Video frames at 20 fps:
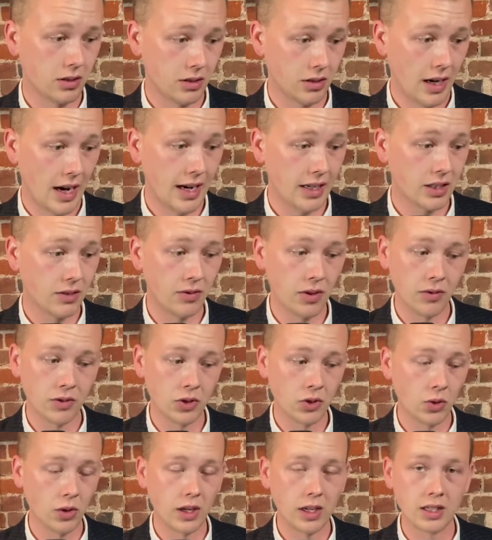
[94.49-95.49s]
Active
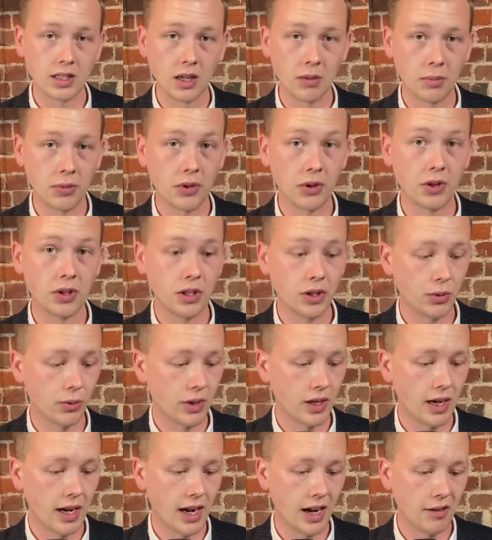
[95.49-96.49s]
inventory is up
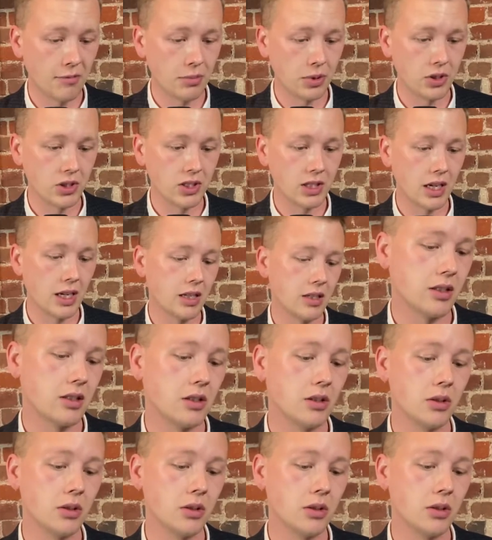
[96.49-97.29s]
33.5%,